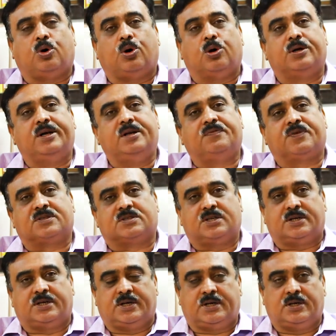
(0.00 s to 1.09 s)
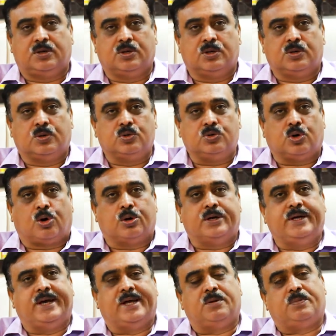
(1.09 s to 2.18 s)
already frustrated, who is
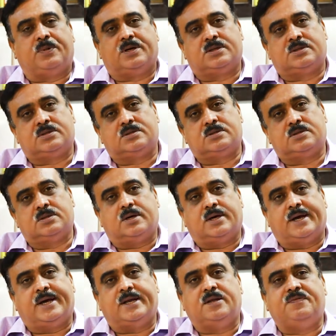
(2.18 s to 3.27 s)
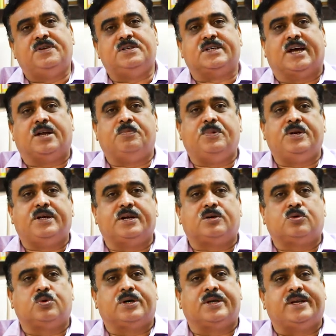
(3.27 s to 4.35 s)
already helpless, and if he is
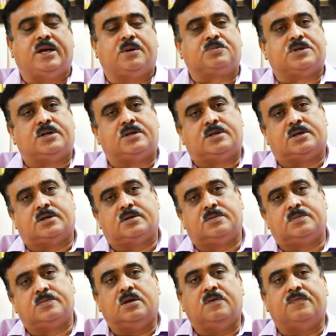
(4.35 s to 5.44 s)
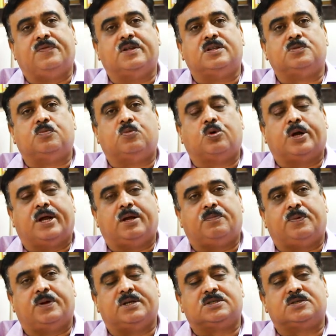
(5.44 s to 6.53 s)
admitted to a rehab center, he feels more
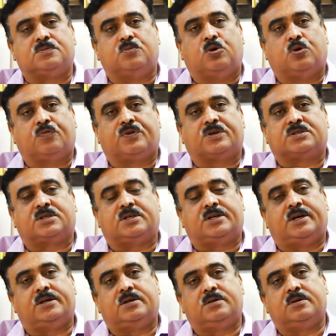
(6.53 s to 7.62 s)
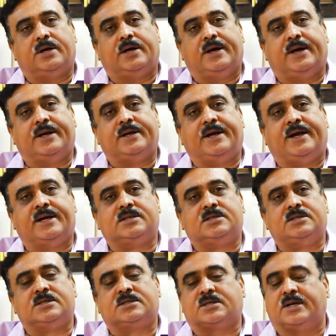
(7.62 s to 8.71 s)
helpless, more frustrated, and gets
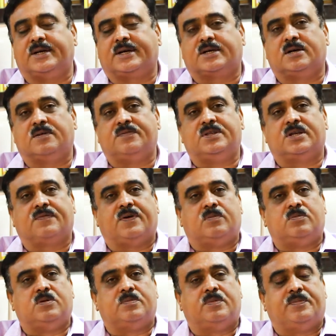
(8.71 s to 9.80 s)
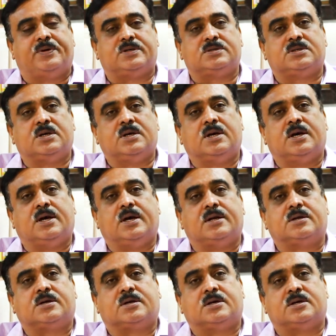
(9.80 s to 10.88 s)
disconnected with their family members
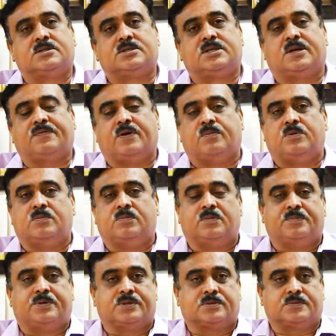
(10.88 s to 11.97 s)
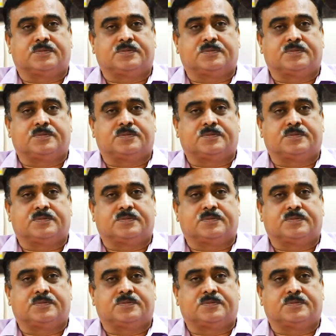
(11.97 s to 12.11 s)
and curse their family members.